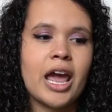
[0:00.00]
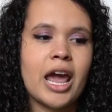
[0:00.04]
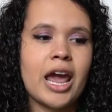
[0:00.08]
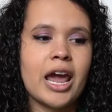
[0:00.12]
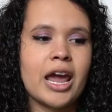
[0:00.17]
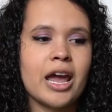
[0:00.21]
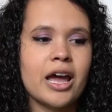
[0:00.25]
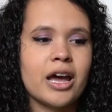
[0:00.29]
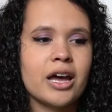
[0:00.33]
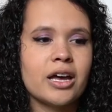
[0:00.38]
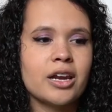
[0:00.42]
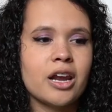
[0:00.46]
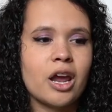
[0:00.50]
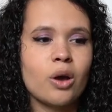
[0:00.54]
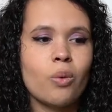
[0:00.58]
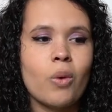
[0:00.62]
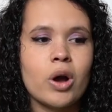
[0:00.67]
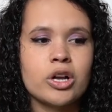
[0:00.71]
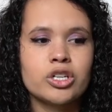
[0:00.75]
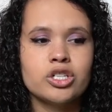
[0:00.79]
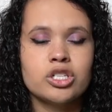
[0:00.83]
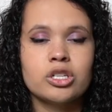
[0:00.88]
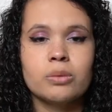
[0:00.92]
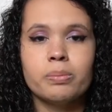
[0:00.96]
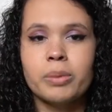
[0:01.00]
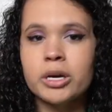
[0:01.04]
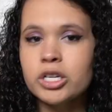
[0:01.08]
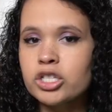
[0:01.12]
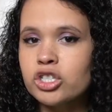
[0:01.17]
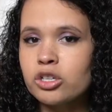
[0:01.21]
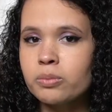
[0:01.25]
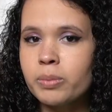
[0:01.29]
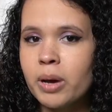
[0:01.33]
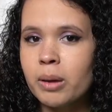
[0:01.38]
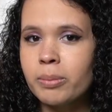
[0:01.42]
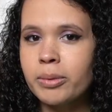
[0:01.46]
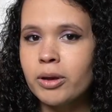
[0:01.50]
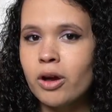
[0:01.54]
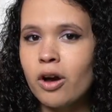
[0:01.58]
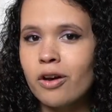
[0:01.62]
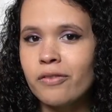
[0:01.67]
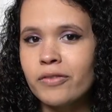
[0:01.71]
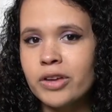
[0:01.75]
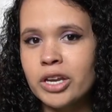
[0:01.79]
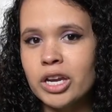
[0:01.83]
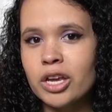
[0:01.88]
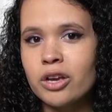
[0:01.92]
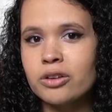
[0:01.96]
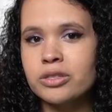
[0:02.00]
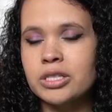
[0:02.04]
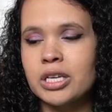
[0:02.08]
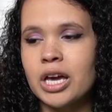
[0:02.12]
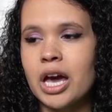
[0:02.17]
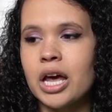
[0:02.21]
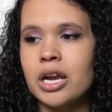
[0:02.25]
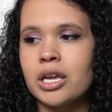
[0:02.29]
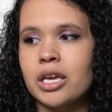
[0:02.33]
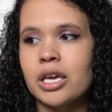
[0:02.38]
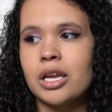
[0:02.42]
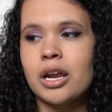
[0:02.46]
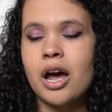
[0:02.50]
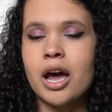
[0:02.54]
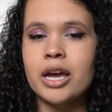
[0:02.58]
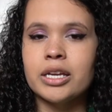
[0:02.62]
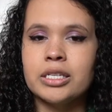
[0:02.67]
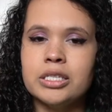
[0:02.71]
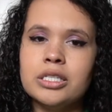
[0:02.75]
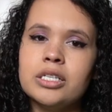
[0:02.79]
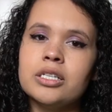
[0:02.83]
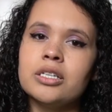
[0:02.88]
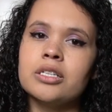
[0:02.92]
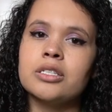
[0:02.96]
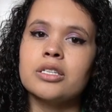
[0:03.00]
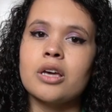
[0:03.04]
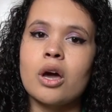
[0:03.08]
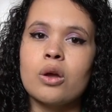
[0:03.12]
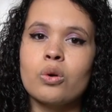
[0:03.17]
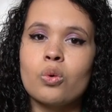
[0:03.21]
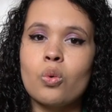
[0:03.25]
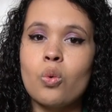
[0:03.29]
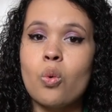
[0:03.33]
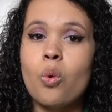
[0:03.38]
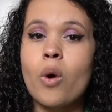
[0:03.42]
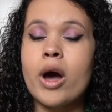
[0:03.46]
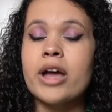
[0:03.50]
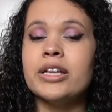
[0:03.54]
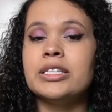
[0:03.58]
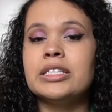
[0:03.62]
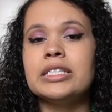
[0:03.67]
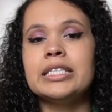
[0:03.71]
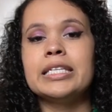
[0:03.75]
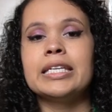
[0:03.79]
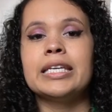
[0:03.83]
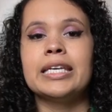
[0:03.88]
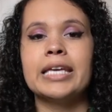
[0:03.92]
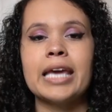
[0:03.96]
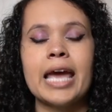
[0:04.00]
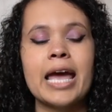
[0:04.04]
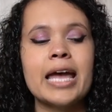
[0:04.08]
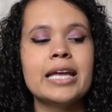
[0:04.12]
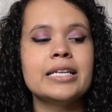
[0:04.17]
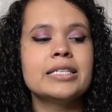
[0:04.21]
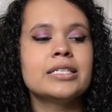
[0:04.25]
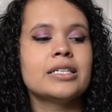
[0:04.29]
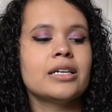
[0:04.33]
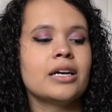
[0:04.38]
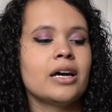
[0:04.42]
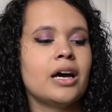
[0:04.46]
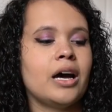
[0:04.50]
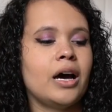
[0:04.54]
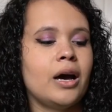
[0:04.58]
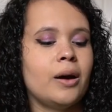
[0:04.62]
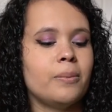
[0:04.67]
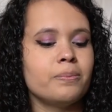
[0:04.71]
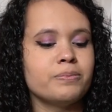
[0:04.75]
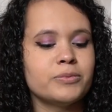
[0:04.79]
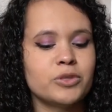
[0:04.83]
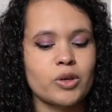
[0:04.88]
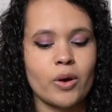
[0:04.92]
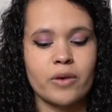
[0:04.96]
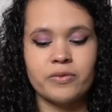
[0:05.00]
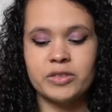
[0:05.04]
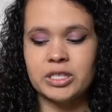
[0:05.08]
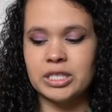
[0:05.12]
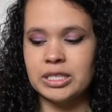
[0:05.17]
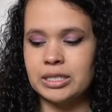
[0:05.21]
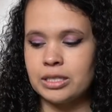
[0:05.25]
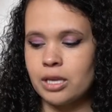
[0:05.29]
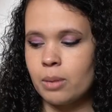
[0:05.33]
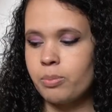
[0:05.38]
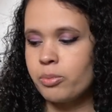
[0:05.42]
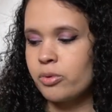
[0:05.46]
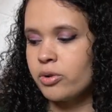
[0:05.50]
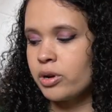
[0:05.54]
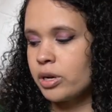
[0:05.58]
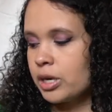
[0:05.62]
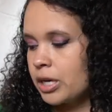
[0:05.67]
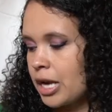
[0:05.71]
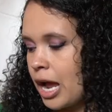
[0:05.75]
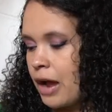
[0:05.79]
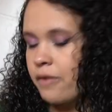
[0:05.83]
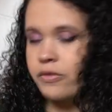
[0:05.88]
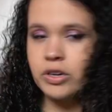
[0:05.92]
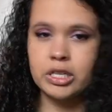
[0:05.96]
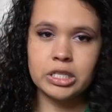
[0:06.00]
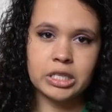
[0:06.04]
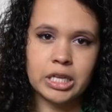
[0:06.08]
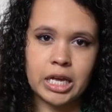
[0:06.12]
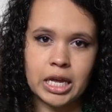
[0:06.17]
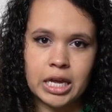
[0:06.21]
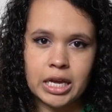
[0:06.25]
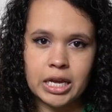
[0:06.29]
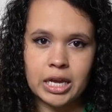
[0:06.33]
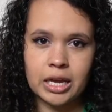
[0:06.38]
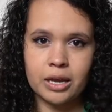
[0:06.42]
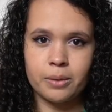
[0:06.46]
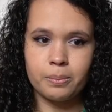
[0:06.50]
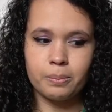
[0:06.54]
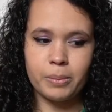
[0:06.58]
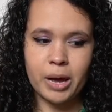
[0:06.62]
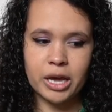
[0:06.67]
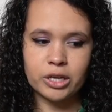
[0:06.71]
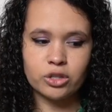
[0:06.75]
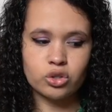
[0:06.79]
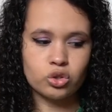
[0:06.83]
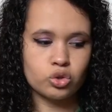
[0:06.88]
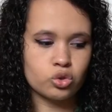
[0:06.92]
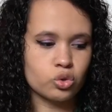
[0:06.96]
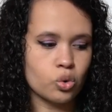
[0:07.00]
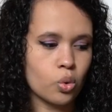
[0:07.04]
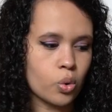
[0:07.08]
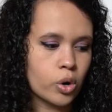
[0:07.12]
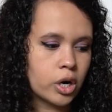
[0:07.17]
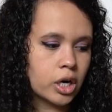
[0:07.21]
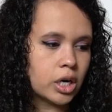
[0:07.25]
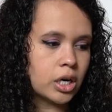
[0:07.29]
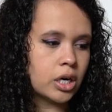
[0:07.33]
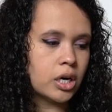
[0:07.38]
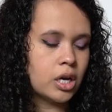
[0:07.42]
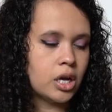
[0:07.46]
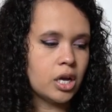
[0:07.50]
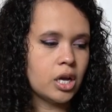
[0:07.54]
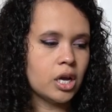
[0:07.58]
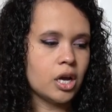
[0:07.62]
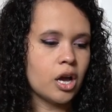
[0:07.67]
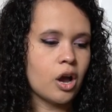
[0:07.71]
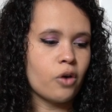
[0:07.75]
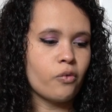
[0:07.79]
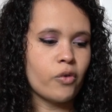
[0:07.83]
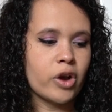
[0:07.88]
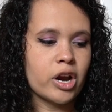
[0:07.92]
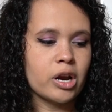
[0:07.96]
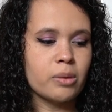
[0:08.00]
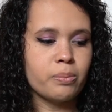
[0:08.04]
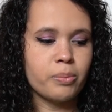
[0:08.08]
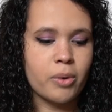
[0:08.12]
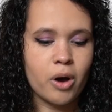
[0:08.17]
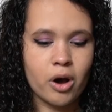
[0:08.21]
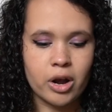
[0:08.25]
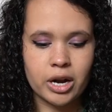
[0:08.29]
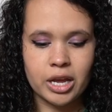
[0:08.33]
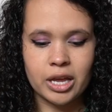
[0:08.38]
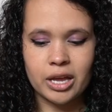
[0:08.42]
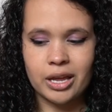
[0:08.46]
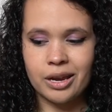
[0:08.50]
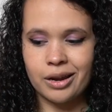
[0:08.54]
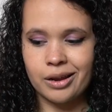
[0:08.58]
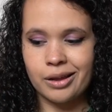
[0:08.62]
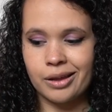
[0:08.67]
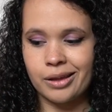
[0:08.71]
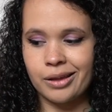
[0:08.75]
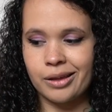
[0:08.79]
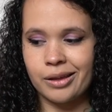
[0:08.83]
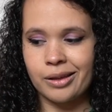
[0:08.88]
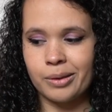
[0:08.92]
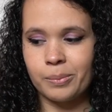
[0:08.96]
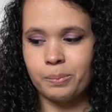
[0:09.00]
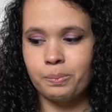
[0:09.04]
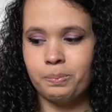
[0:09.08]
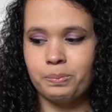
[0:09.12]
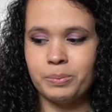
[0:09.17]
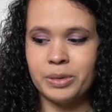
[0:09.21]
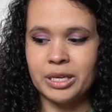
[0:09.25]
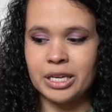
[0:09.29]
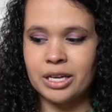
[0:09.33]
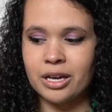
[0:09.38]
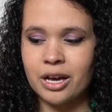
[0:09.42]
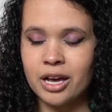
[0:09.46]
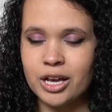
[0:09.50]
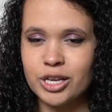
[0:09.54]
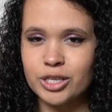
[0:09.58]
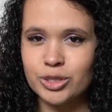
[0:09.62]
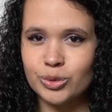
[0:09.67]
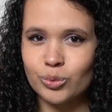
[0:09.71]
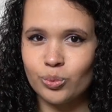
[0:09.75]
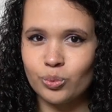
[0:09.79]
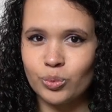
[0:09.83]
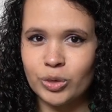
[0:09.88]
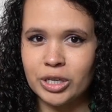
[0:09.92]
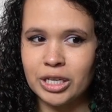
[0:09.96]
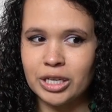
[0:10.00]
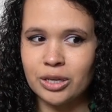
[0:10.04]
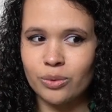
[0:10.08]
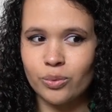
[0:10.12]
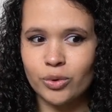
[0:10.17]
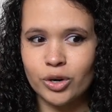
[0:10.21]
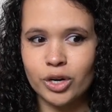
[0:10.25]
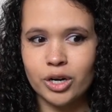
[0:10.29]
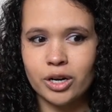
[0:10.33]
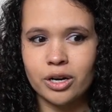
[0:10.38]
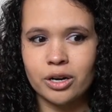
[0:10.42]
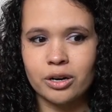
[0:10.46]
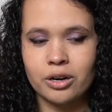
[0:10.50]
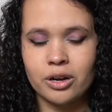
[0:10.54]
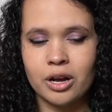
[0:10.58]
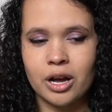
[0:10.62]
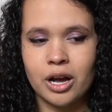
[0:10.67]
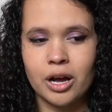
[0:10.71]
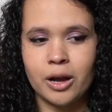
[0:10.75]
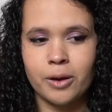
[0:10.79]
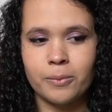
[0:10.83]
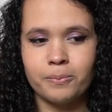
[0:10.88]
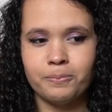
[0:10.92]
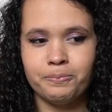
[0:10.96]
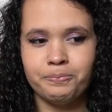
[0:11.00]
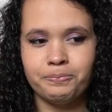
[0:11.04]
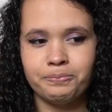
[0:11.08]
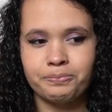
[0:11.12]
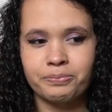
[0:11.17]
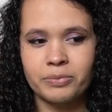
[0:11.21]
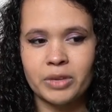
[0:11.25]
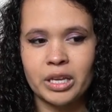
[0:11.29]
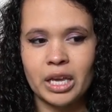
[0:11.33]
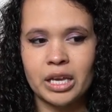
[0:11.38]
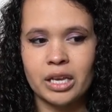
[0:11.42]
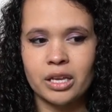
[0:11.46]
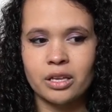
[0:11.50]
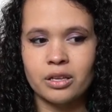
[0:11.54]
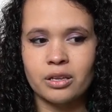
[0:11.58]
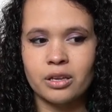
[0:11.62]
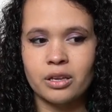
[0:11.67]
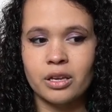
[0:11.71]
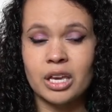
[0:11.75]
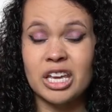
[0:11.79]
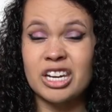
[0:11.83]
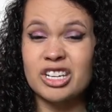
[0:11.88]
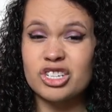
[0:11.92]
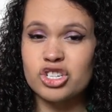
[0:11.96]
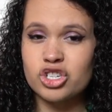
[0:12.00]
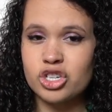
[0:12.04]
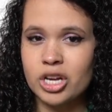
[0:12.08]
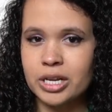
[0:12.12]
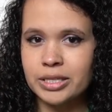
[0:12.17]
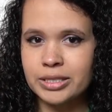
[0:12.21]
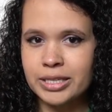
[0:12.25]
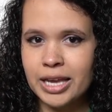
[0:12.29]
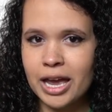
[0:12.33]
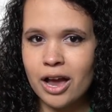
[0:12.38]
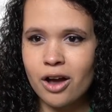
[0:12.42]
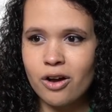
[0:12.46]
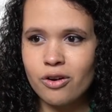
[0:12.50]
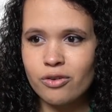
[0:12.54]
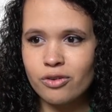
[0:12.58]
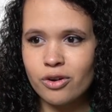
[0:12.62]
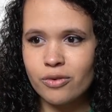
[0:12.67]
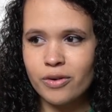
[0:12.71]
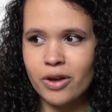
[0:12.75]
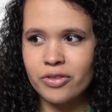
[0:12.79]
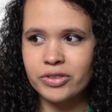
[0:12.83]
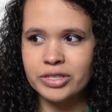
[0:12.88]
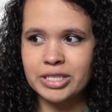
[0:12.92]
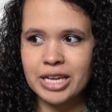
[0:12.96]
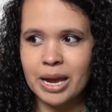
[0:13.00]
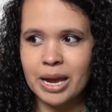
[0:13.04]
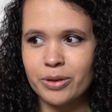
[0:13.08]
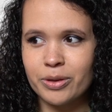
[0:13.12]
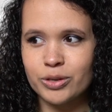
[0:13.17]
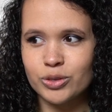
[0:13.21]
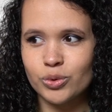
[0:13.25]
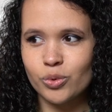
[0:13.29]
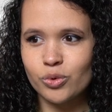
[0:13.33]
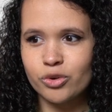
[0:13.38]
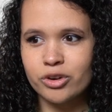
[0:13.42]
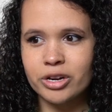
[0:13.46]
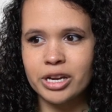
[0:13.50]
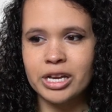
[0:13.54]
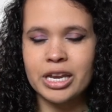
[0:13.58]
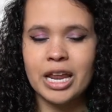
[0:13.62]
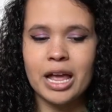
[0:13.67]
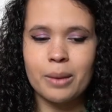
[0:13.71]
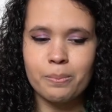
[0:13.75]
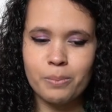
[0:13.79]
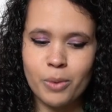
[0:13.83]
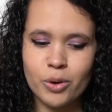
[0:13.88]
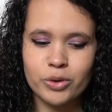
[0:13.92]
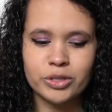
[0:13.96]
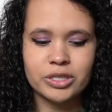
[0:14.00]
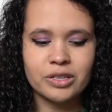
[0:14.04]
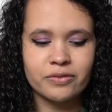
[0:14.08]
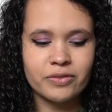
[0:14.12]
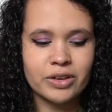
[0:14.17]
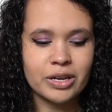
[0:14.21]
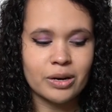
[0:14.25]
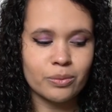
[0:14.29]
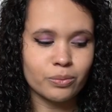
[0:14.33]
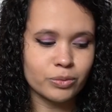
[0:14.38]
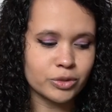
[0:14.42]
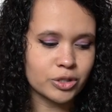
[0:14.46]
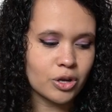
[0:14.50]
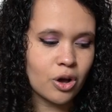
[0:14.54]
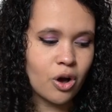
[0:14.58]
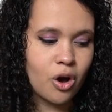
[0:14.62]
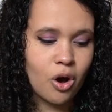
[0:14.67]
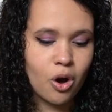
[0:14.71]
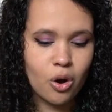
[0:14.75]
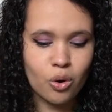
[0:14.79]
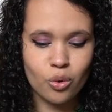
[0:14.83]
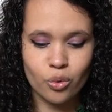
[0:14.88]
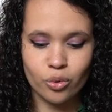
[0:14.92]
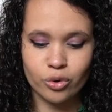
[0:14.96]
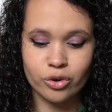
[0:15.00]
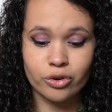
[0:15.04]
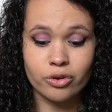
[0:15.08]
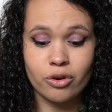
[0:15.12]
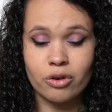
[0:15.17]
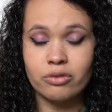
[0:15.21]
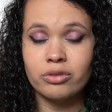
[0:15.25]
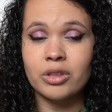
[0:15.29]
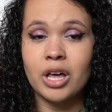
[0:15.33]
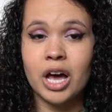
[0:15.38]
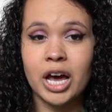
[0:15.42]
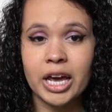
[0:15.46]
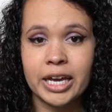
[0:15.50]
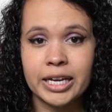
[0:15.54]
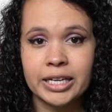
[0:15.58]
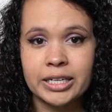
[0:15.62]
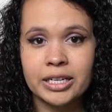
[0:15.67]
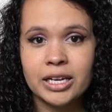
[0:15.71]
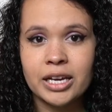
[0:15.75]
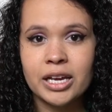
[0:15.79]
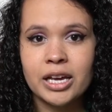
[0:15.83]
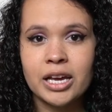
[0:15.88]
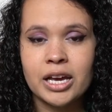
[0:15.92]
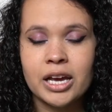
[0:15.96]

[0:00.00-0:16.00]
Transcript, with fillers: And I watched a bunch of puppy haul videos to kind of get ideas on what to get, um, so I've separated everything by store where I bought it because we were um, in a shutdown around the I was ordering it. Most of it was all ordered online.